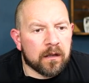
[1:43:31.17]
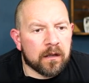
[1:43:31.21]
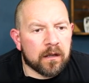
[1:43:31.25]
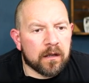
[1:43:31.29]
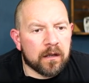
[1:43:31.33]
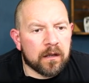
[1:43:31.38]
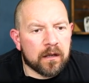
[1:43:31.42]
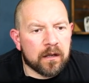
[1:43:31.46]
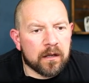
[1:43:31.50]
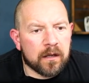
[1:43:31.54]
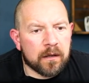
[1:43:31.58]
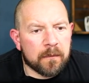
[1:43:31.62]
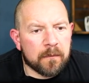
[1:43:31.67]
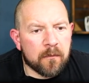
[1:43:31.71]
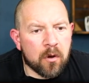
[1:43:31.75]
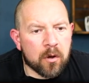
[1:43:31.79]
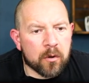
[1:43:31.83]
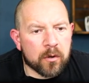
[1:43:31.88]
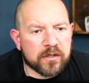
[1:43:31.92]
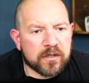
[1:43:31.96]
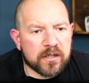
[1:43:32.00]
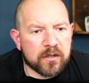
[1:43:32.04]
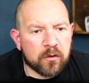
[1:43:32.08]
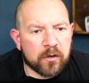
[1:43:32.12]
uh,
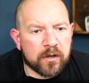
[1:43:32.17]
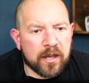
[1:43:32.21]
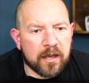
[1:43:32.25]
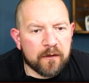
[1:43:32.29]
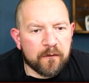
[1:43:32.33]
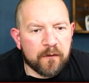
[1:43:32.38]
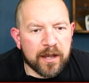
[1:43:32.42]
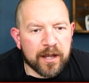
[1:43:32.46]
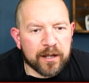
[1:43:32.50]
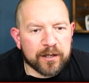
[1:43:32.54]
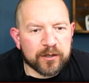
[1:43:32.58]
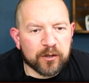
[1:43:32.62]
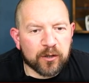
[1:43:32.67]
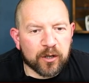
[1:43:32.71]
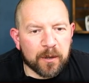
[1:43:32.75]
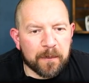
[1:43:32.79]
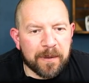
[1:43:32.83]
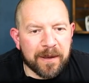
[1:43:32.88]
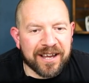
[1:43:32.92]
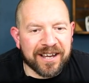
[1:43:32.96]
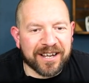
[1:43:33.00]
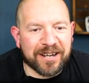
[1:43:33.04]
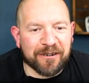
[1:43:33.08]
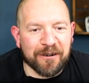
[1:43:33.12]
Marcus says, okay, vehicles look a
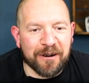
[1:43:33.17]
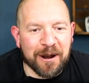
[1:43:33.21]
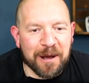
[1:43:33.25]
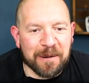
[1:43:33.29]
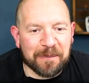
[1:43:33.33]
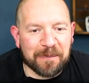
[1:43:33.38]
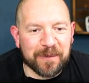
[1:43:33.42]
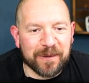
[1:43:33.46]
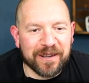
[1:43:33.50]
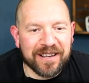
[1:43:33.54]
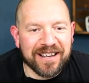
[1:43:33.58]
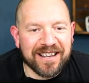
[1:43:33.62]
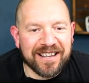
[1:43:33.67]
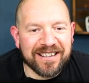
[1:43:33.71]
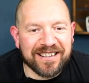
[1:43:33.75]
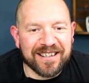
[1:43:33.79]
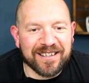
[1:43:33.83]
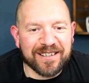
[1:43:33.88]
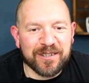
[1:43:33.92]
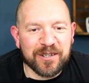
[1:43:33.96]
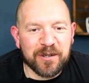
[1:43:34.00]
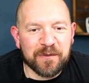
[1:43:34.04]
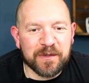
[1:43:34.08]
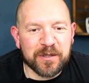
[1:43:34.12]
bit crap.
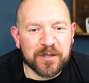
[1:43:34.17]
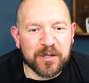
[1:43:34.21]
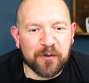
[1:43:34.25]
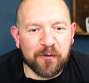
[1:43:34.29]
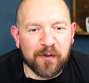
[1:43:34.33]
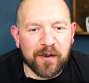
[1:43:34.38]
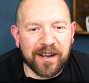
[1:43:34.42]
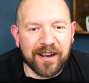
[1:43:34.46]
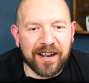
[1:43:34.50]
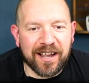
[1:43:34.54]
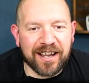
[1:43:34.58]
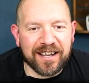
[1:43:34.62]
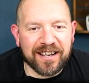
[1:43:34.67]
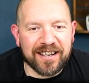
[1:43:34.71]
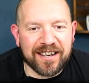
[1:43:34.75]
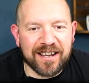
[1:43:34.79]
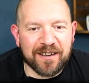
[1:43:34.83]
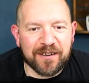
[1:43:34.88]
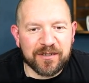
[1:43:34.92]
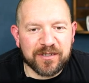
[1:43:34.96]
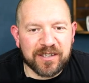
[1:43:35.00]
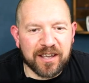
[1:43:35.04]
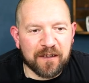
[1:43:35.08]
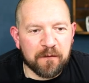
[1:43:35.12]
They'll do for terrain. I can
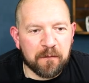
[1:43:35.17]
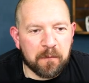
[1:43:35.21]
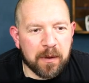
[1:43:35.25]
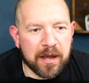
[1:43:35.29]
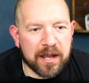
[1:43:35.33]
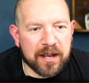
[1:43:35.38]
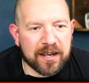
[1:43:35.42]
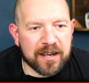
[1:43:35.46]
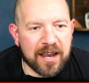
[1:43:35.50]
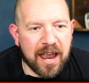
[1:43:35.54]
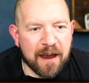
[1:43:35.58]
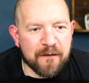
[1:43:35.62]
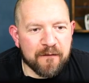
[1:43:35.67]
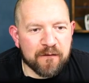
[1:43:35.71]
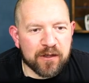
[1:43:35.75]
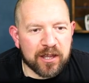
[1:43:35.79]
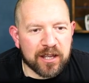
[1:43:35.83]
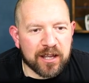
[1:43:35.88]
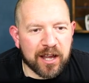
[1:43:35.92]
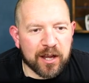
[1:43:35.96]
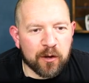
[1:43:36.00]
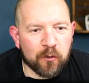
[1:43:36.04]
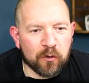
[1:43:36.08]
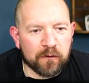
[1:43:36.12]
now say I've painted
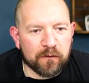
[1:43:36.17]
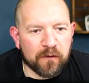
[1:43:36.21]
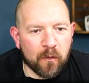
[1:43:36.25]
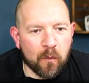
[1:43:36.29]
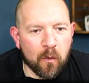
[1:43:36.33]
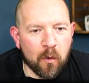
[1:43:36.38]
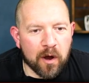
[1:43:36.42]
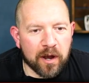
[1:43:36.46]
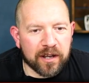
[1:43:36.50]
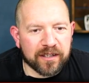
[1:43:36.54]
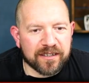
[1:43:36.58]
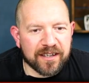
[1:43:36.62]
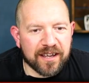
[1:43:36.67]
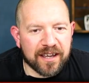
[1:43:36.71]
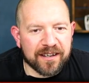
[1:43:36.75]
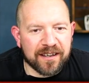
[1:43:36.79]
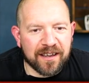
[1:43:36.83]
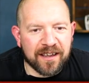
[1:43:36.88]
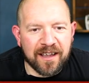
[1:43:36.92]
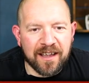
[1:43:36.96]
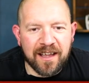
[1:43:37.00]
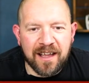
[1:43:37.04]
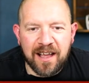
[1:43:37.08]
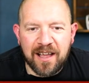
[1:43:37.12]
everything I own for Walking
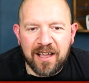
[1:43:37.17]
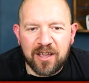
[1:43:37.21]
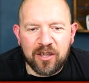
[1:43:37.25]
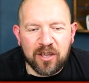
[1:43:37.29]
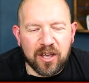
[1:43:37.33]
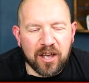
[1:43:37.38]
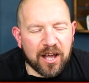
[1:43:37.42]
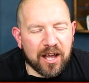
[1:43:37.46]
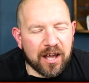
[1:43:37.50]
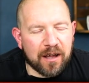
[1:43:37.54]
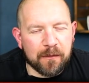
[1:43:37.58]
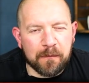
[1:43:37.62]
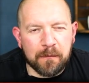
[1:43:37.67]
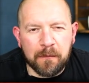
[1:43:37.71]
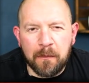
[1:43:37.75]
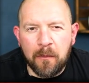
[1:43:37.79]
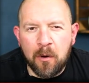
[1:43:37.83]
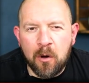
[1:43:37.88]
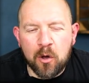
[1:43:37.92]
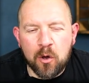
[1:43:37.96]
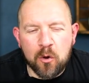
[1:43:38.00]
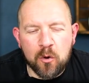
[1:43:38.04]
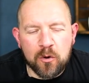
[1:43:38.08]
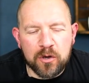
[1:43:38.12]
Dead.
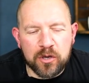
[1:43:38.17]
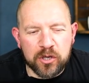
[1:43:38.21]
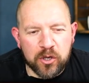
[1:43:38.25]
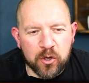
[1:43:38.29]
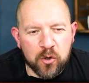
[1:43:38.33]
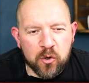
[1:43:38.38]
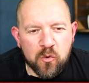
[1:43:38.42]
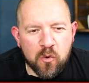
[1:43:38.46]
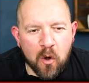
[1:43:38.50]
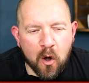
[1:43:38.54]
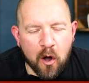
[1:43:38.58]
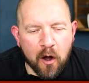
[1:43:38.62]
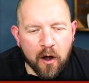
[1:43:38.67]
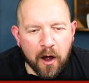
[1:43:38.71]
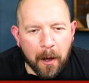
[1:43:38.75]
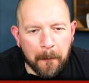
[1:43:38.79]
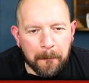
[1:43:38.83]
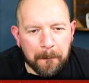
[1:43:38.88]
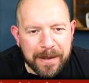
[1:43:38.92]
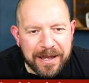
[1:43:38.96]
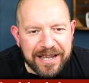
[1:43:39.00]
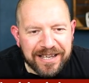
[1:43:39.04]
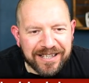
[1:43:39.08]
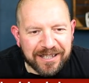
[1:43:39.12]
Marco, you are a
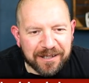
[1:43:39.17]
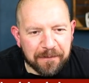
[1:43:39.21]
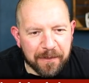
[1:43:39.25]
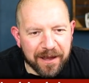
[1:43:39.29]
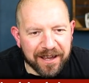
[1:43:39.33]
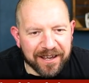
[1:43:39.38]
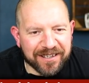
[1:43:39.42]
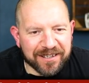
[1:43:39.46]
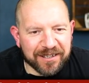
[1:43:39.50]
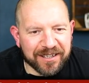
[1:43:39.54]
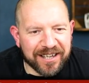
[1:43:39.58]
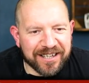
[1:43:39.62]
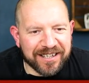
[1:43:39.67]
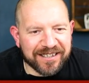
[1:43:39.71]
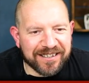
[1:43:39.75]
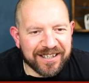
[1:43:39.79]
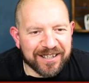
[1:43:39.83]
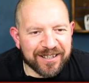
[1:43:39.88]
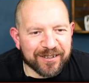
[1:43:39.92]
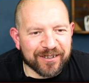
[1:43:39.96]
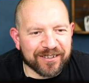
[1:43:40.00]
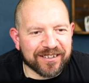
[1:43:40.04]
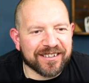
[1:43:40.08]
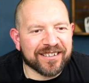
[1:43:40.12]
beast, mate.
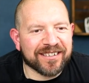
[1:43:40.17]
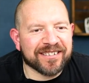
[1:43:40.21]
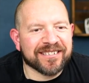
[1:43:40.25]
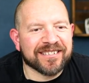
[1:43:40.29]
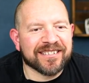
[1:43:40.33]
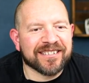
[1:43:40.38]
Nicely done.